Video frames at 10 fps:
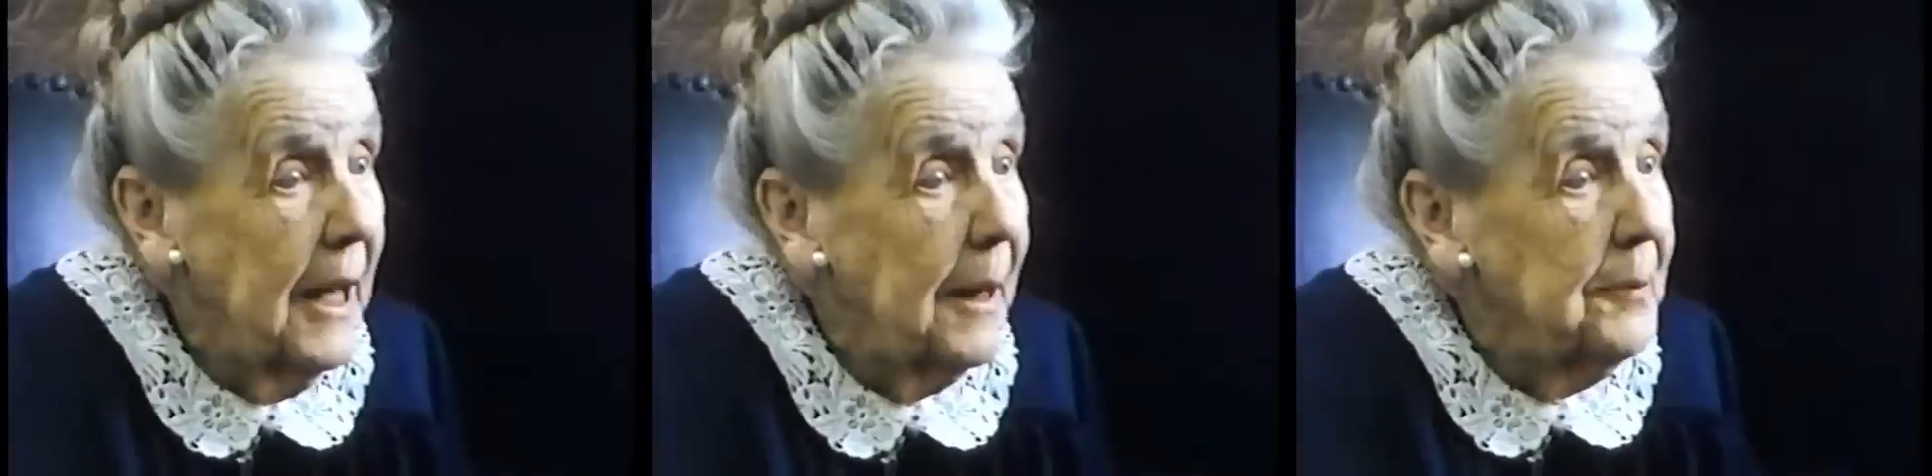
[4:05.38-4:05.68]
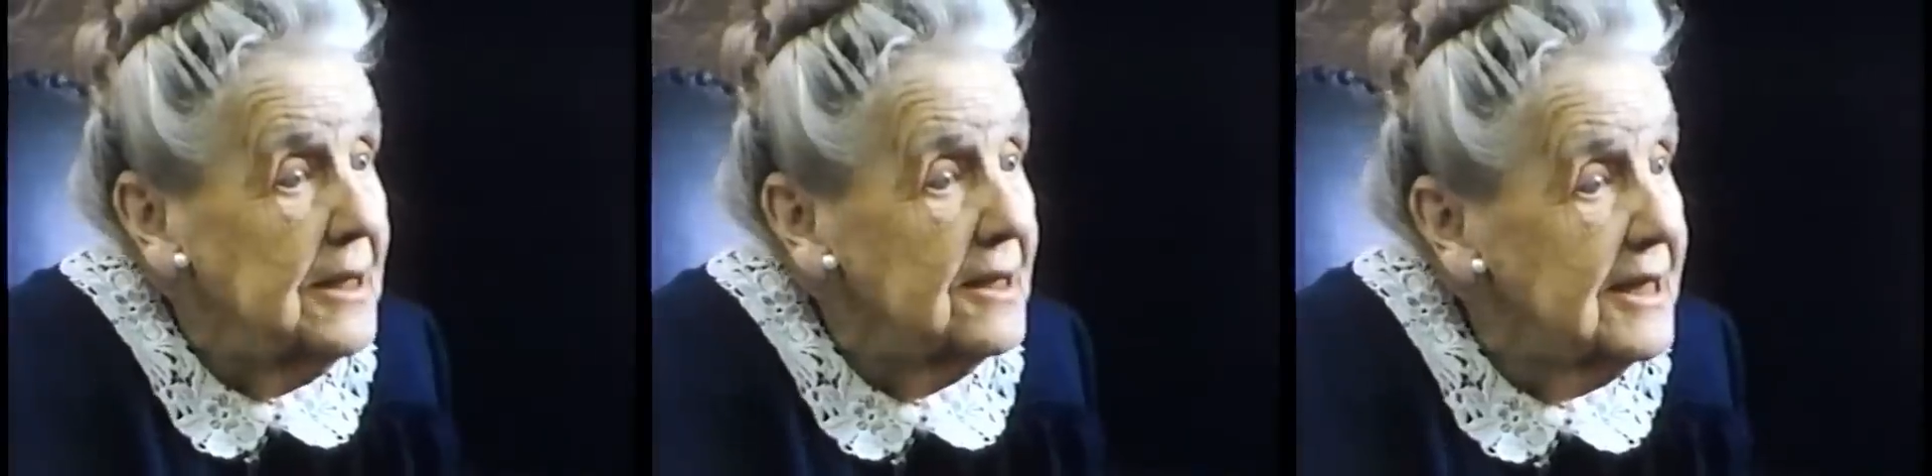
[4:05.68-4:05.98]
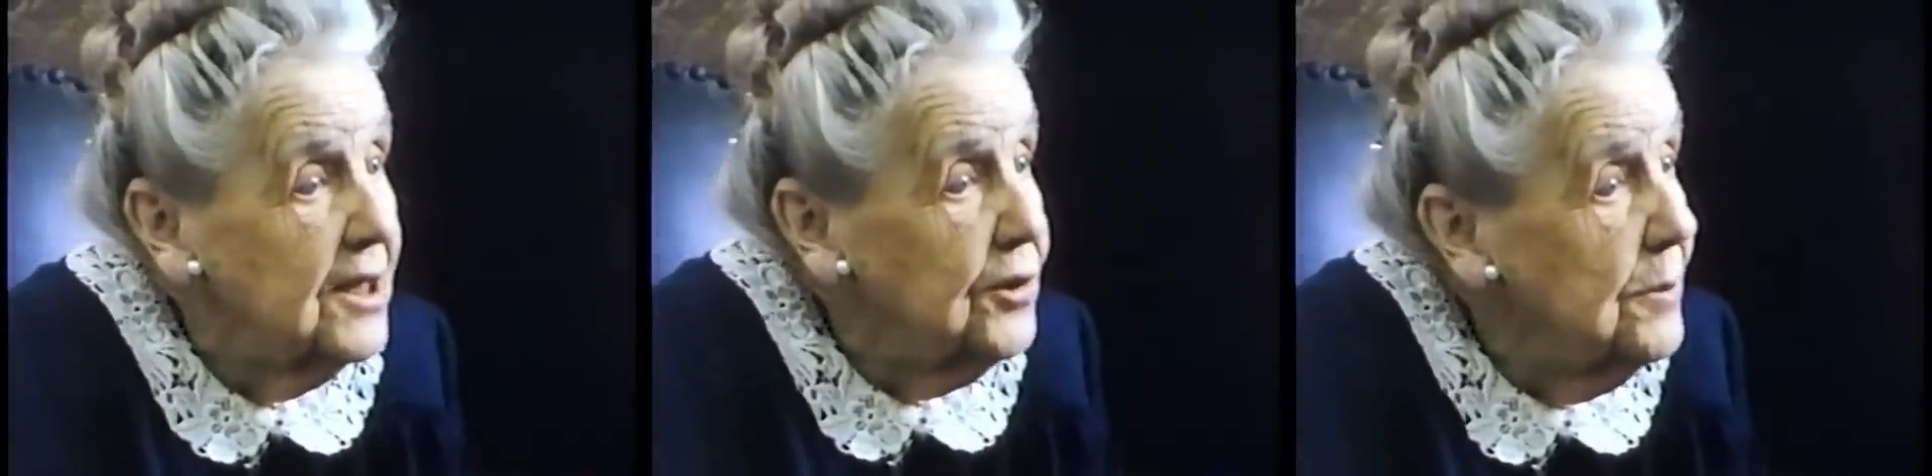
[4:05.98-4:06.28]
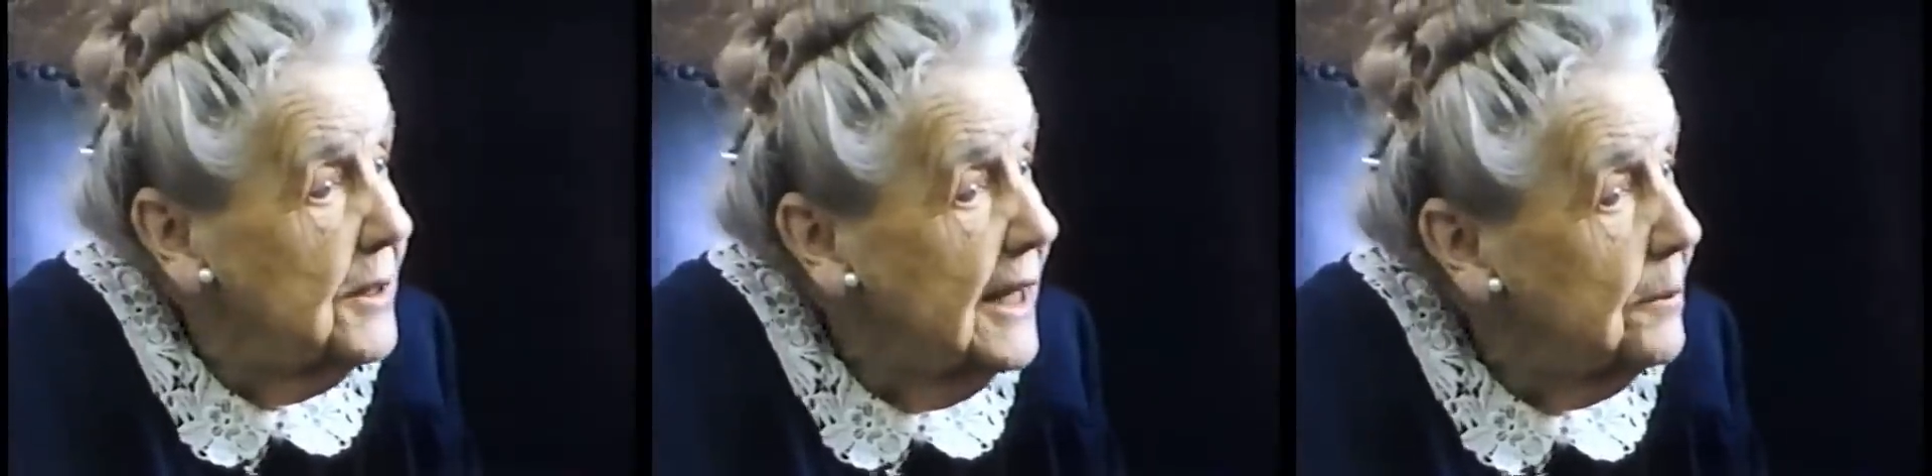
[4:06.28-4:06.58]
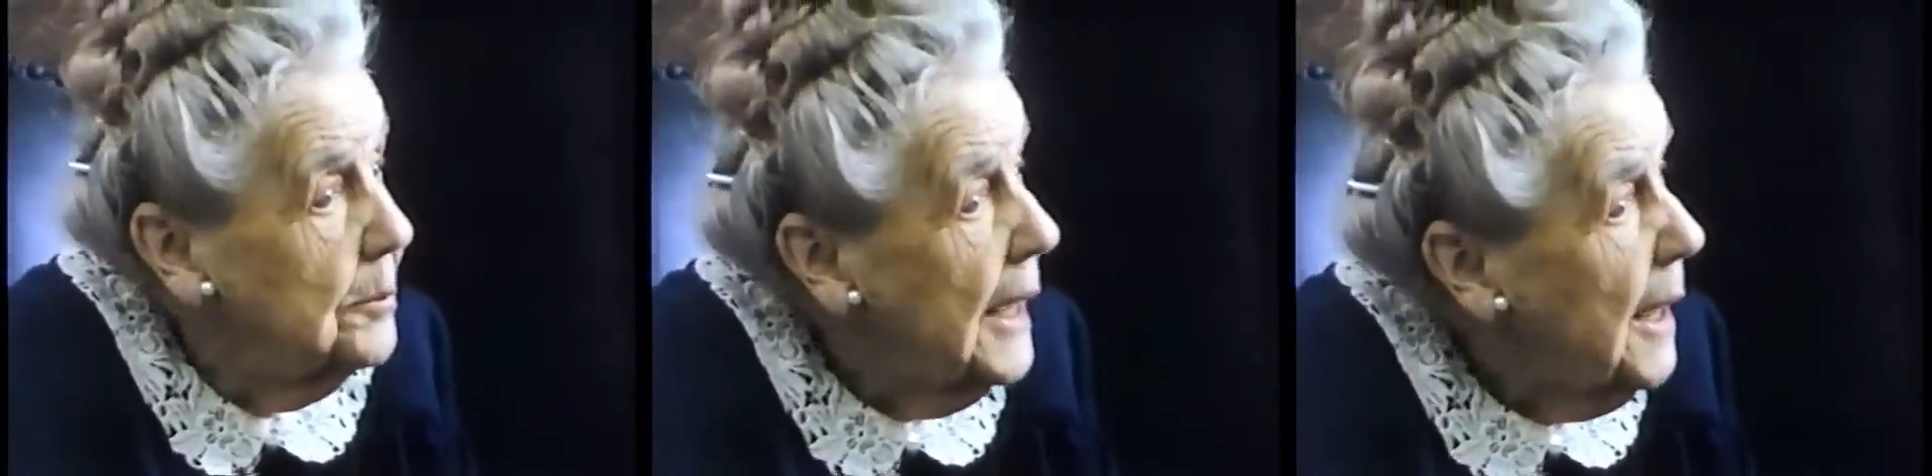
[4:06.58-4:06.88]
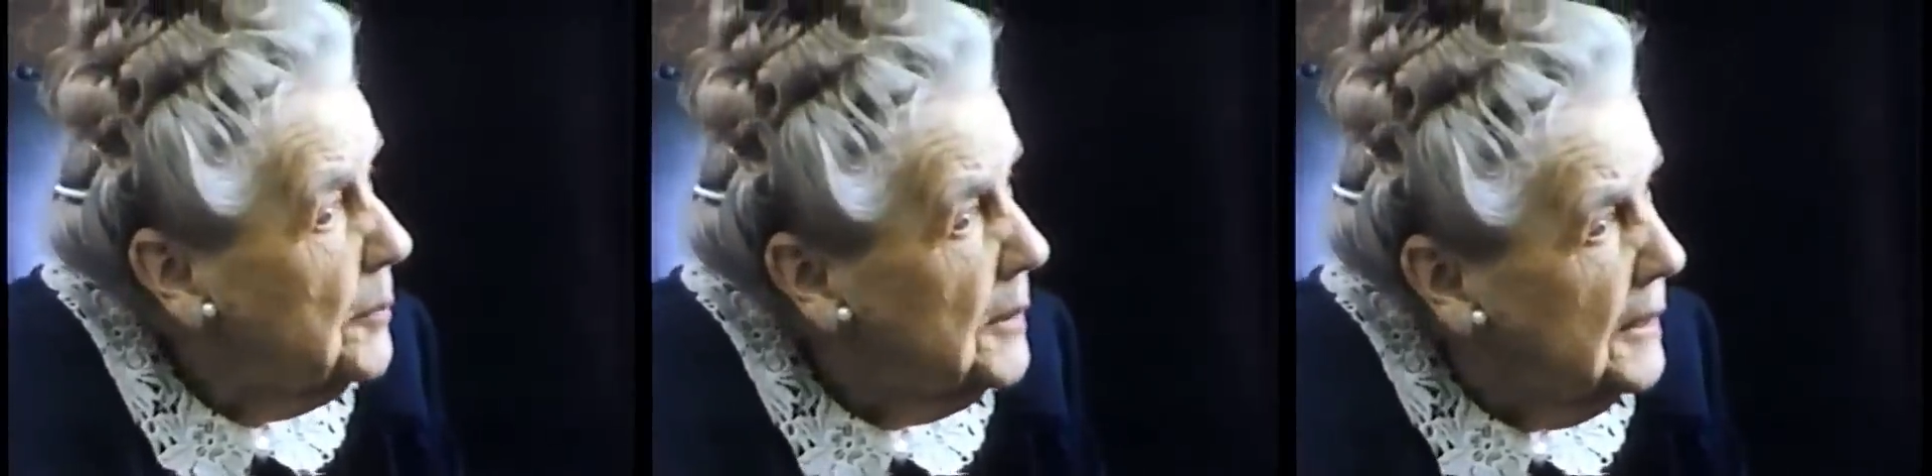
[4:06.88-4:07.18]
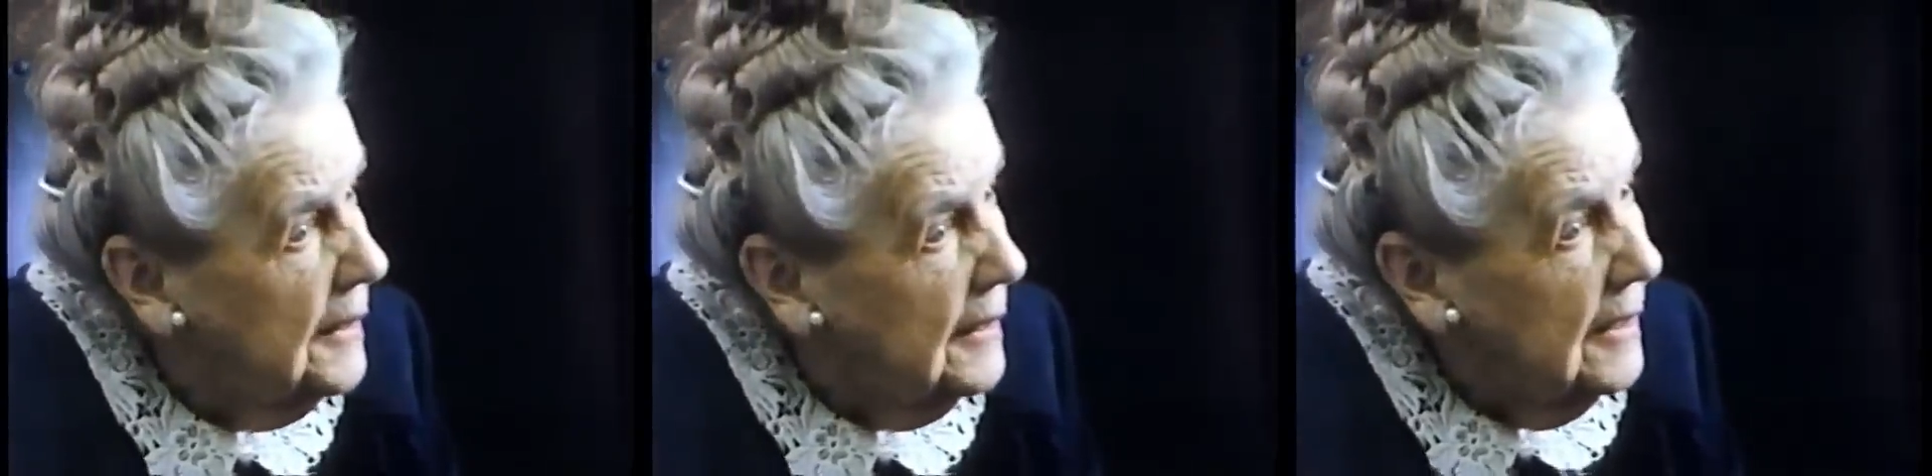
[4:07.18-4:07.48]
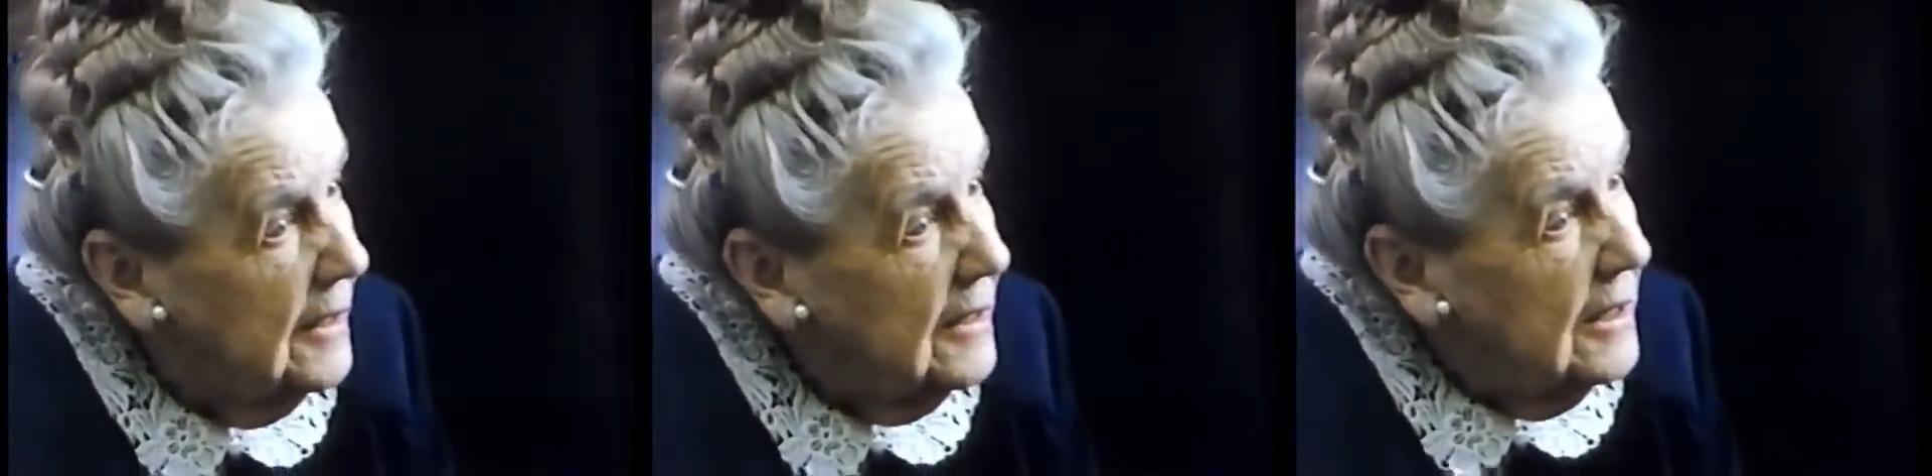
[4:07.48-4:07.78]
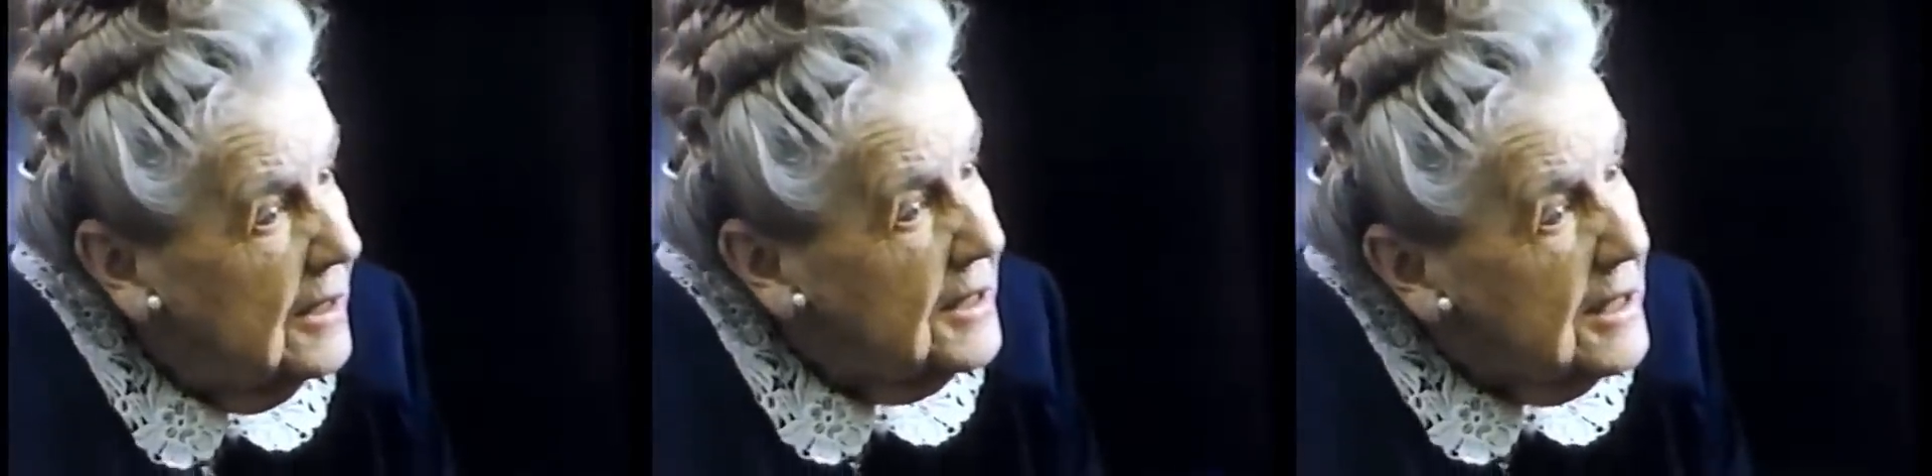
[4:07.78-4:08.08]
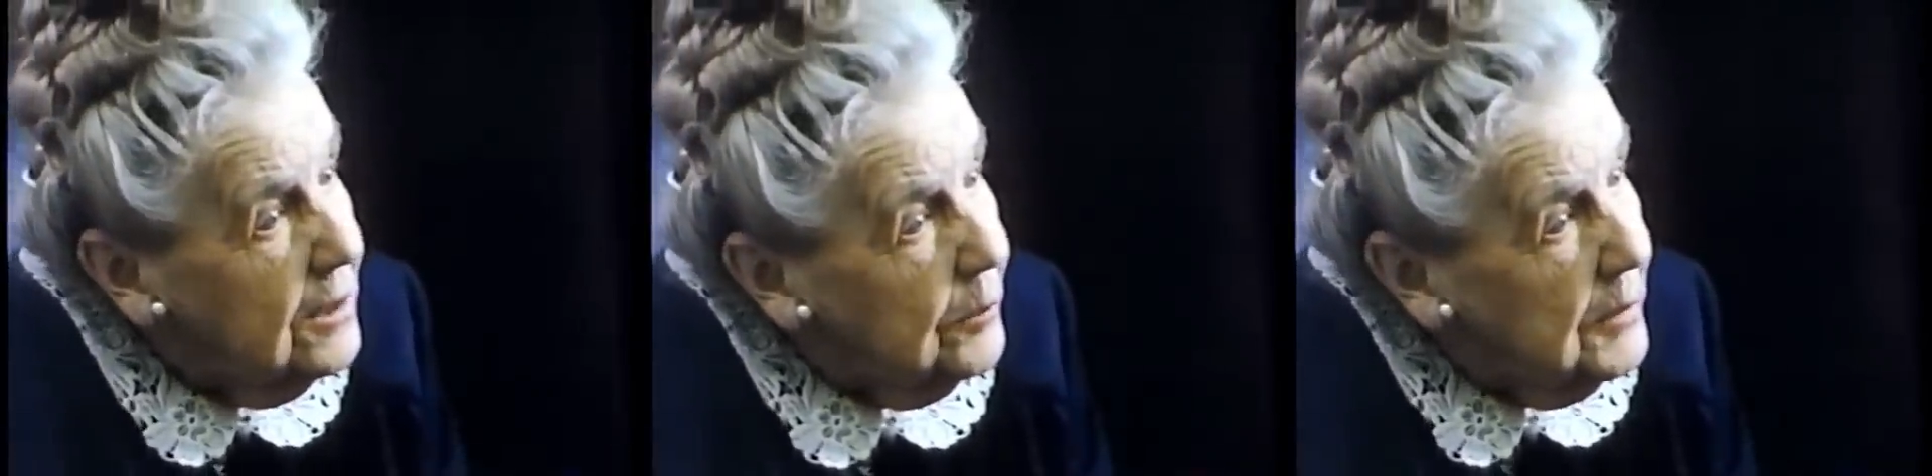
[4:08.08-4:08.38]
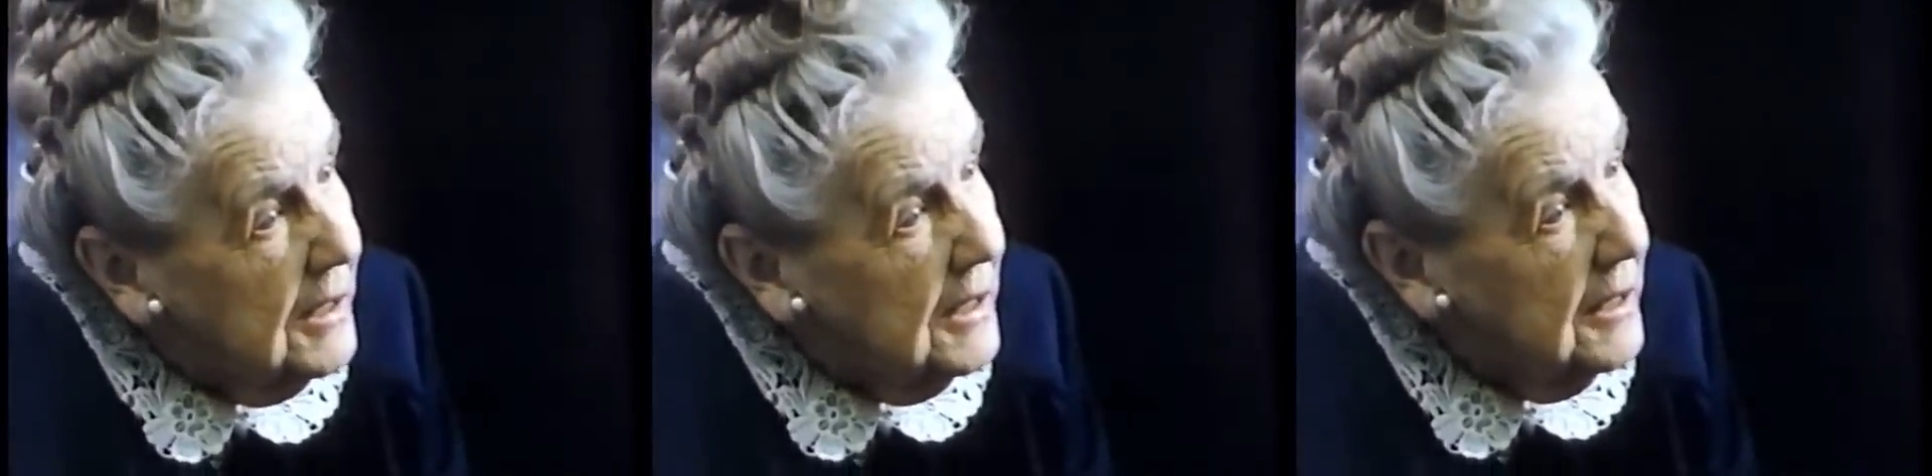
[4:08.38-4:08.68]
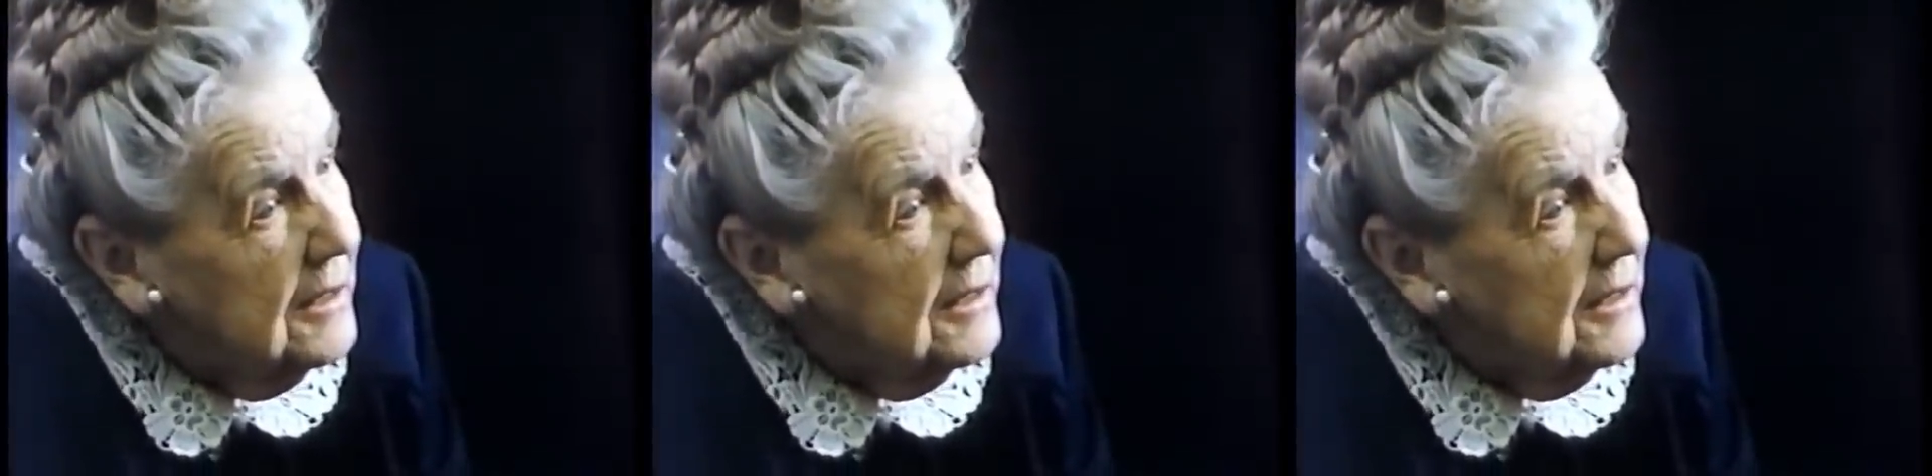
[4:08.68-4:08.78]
Pappy and said to him again, Pappy, tell me,